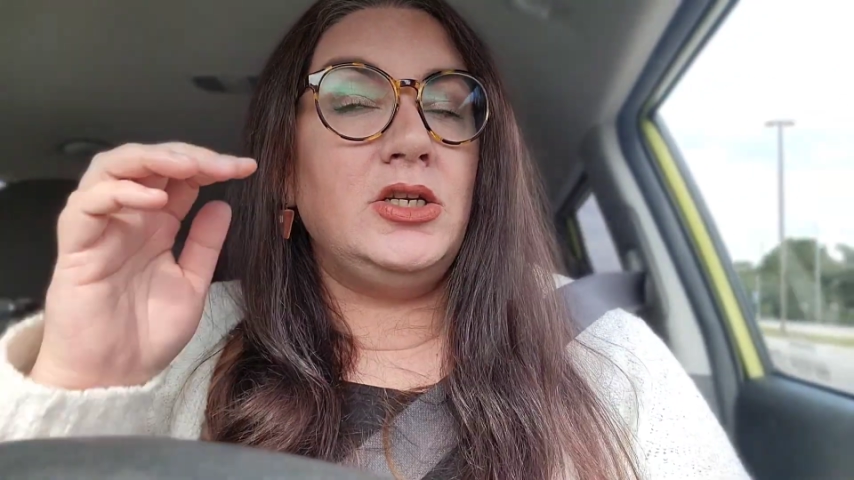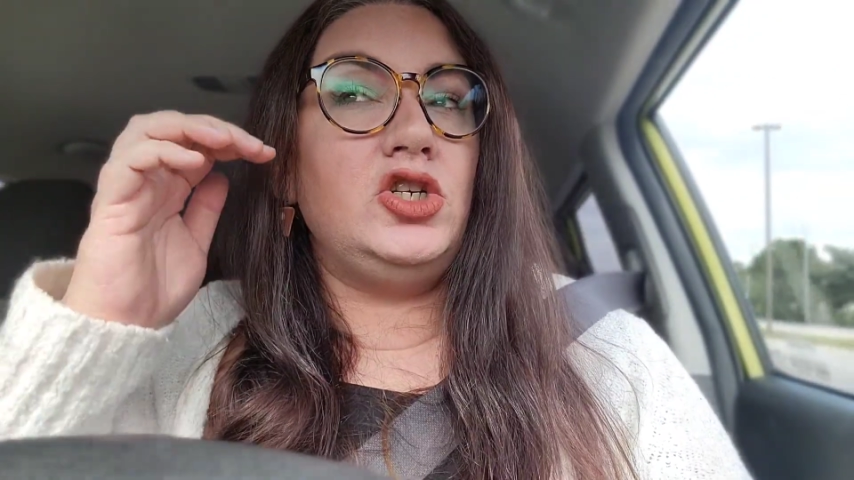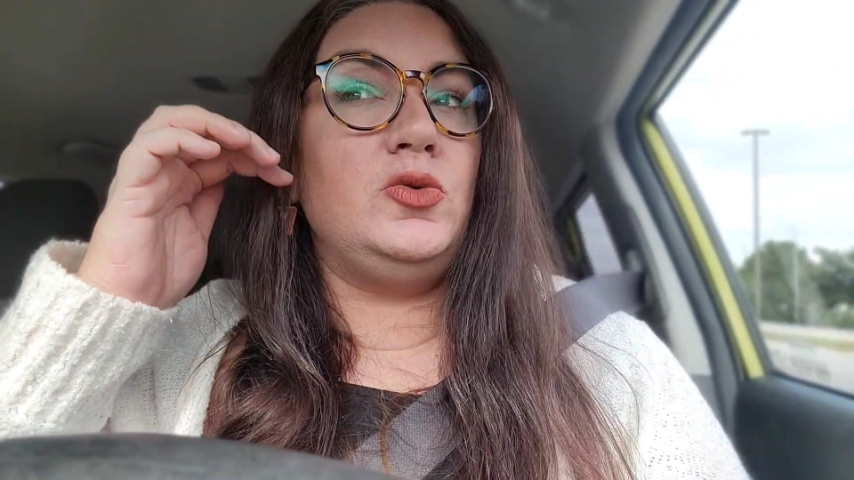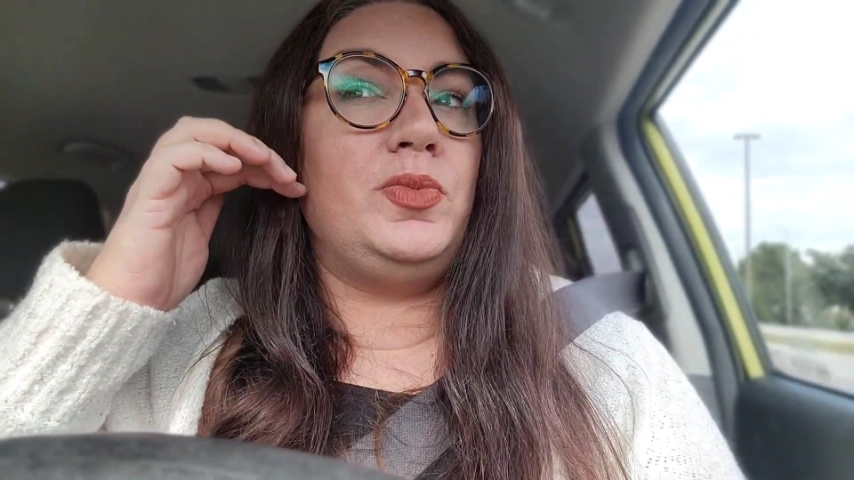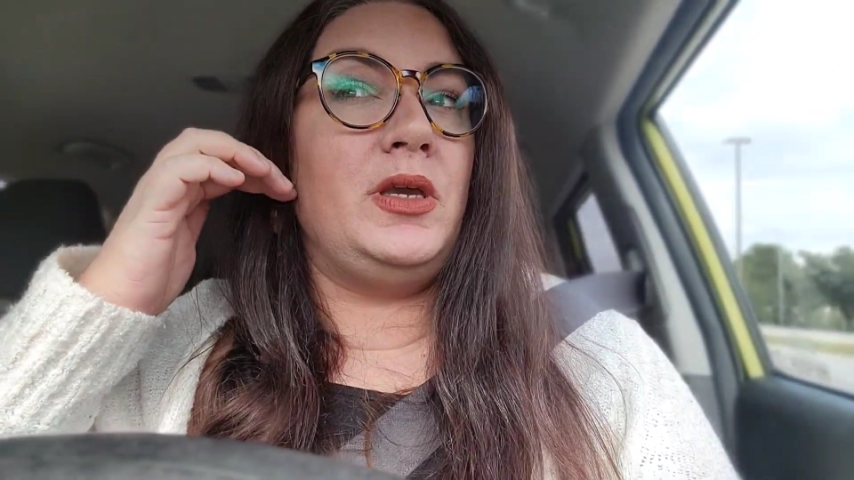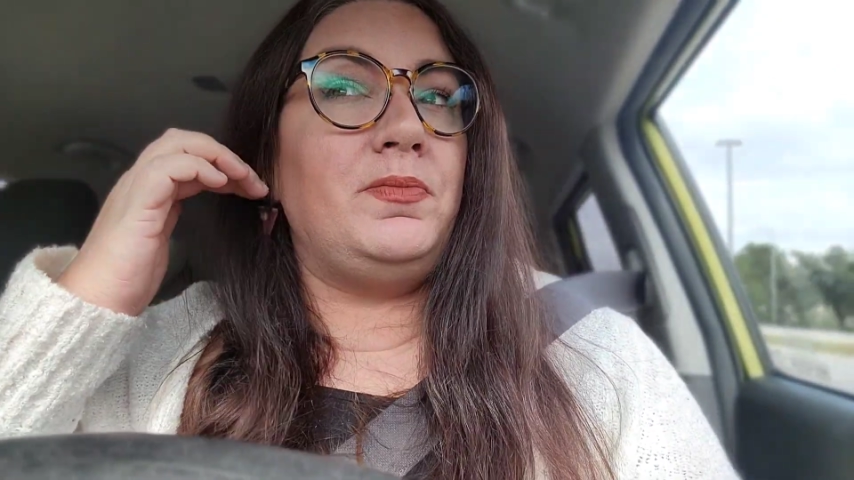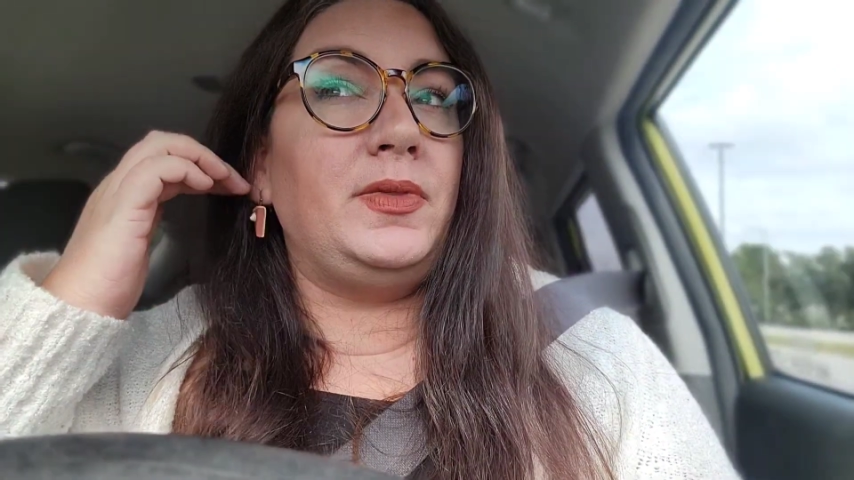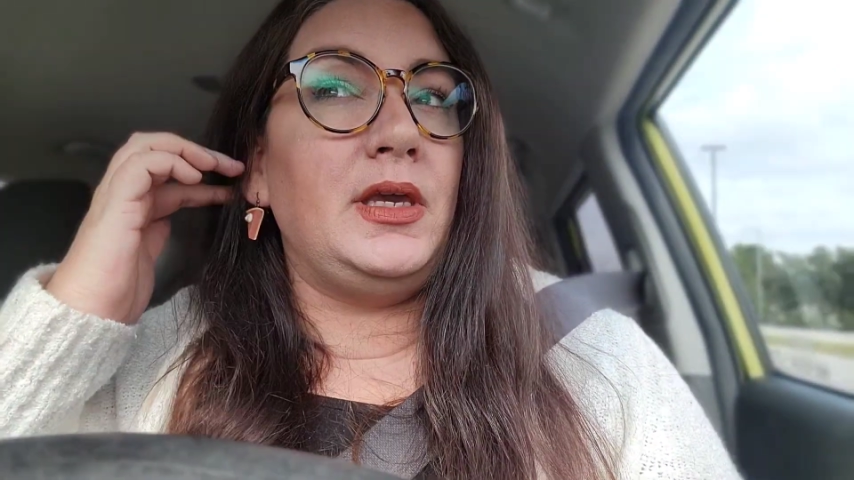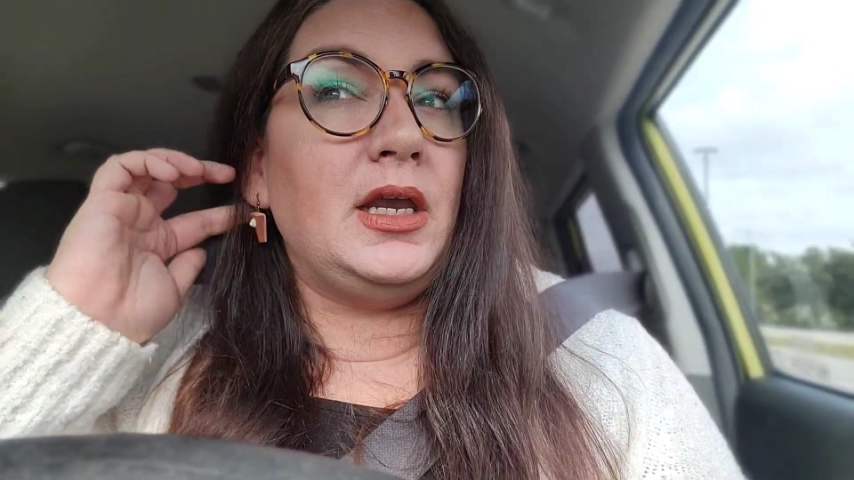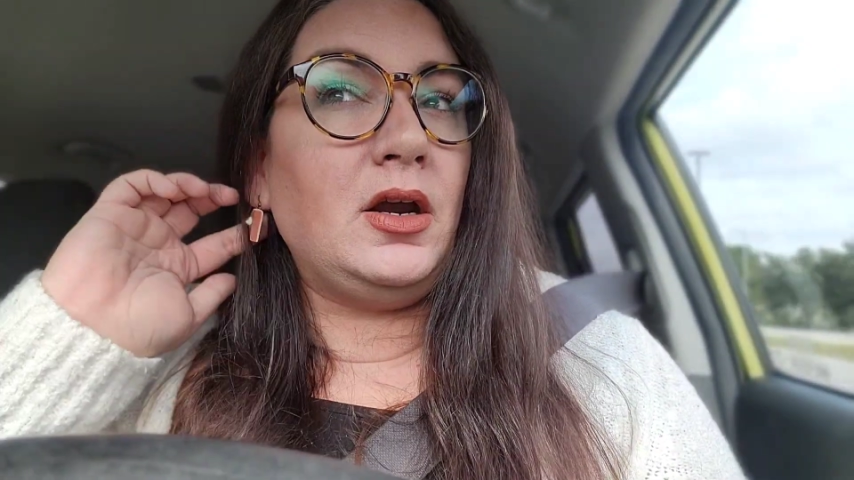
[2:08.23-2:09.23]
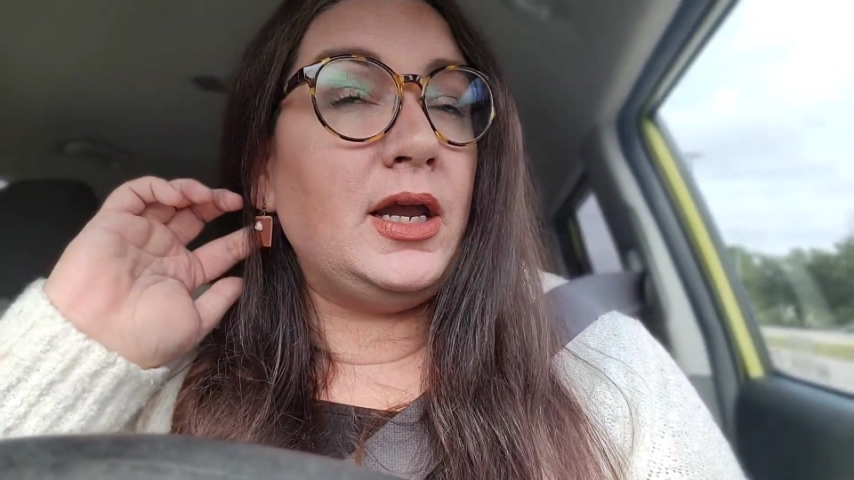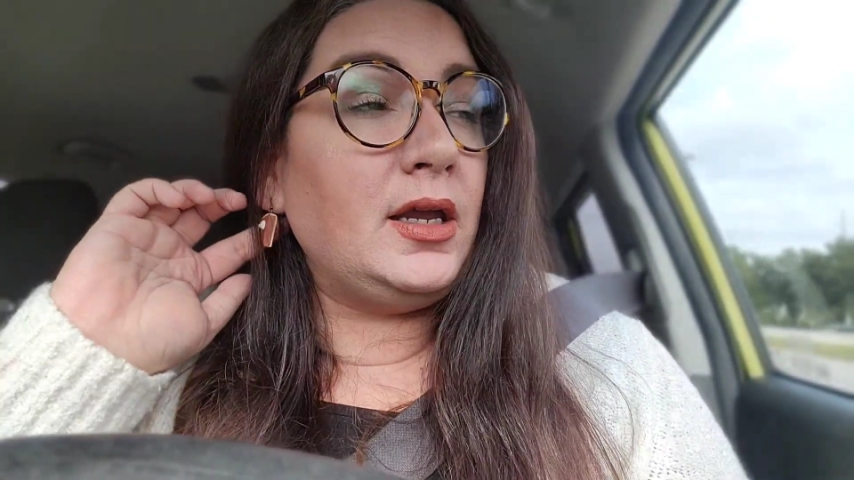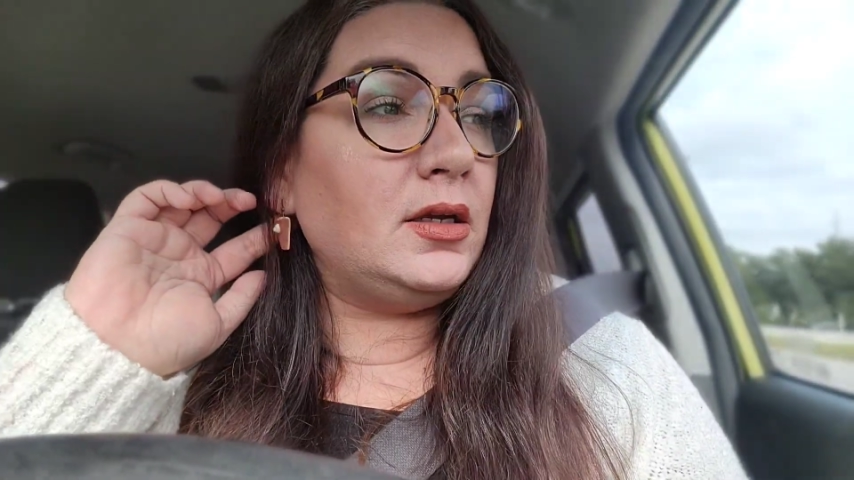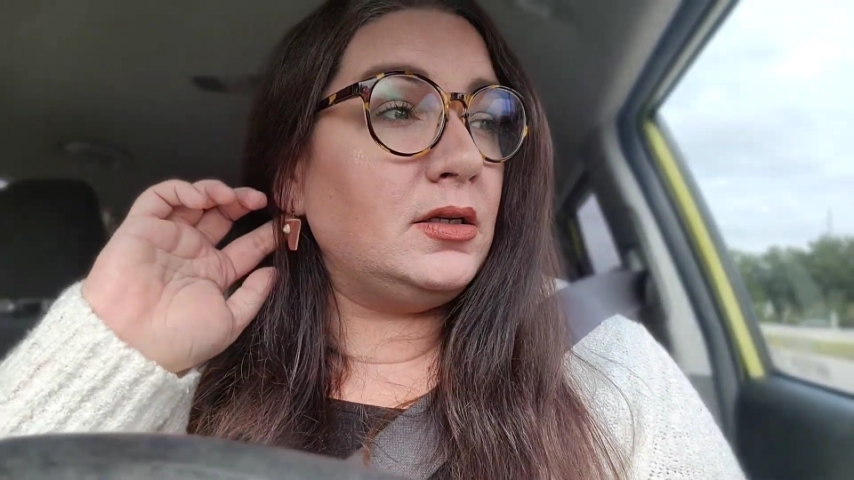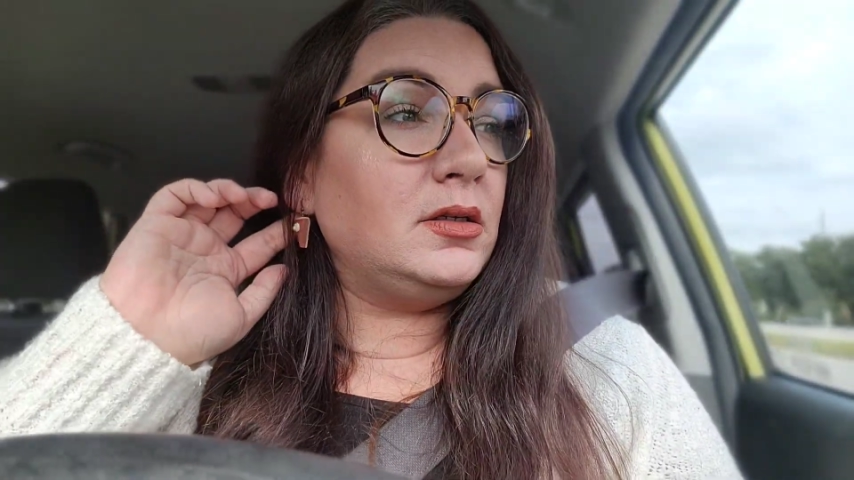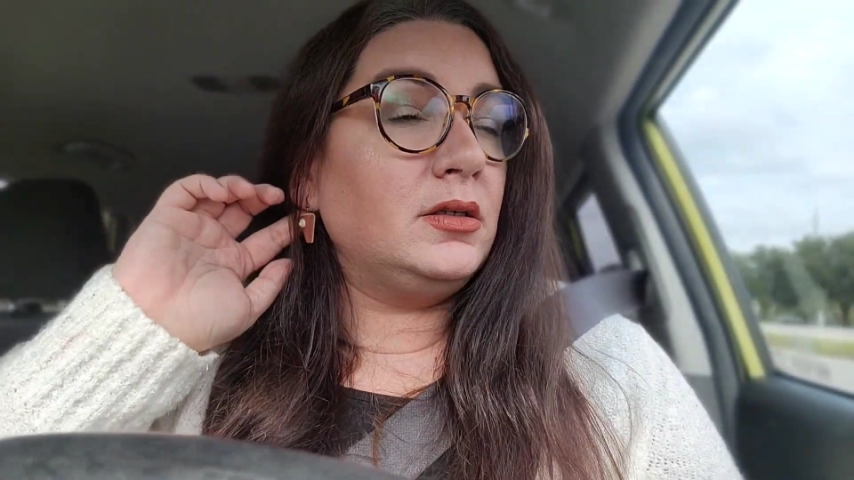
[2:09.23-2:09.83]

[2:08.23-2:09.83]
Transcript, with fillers: Did you peep the earring?